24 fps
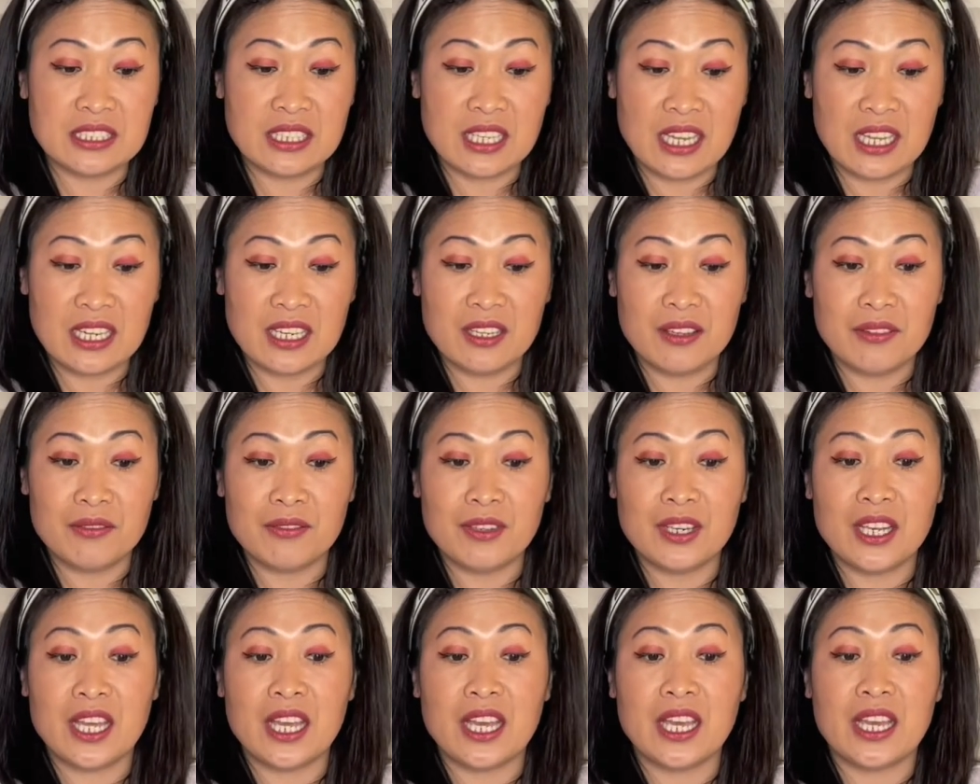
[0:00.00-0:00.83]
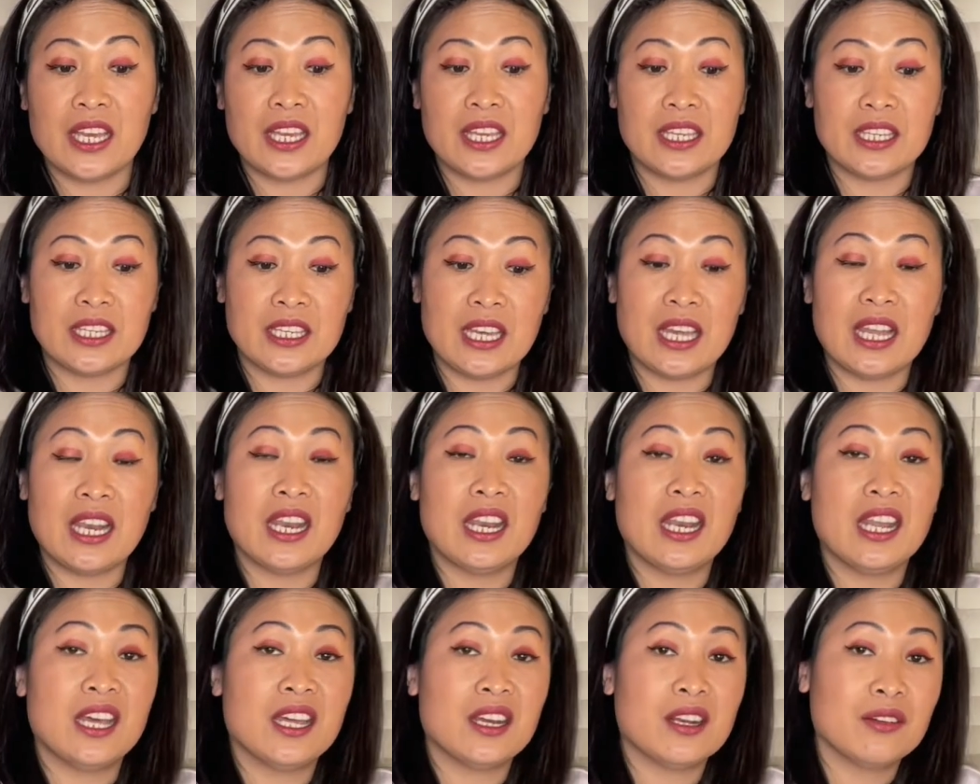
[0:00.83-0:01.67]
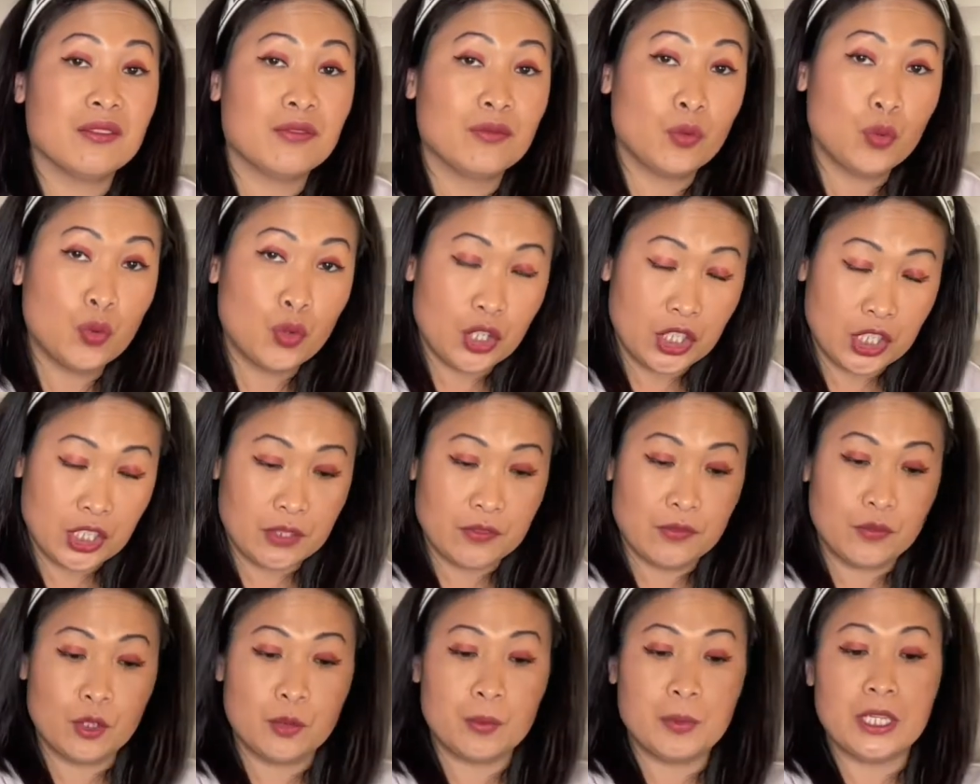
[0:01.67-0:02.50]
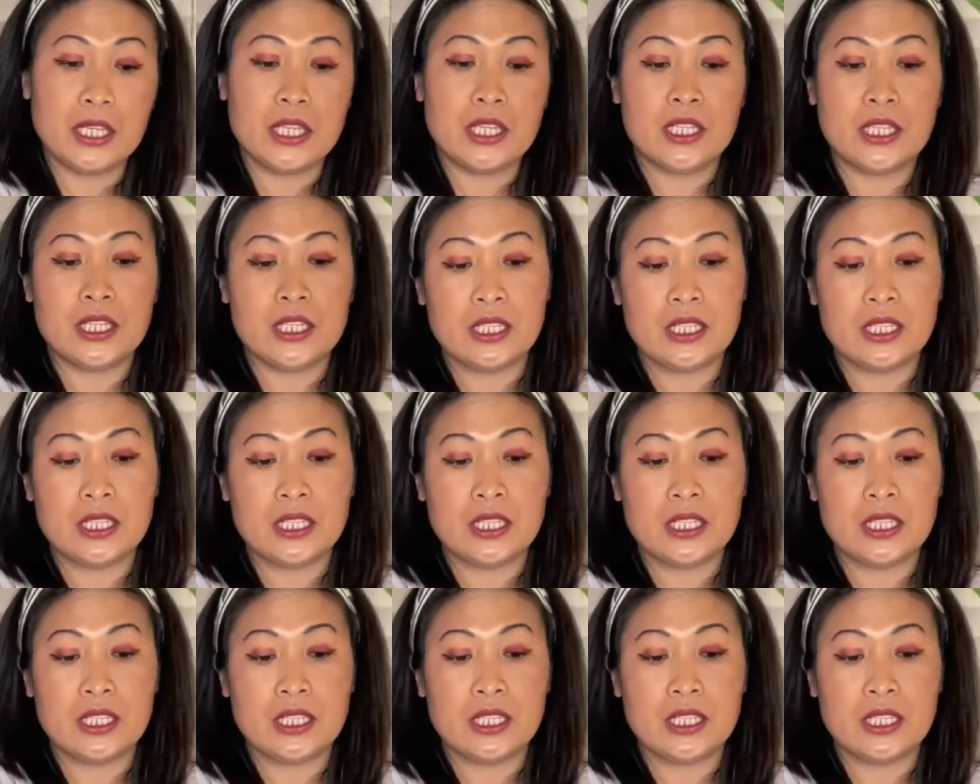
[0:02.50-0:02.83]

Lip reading: kind of like a lot of work for me,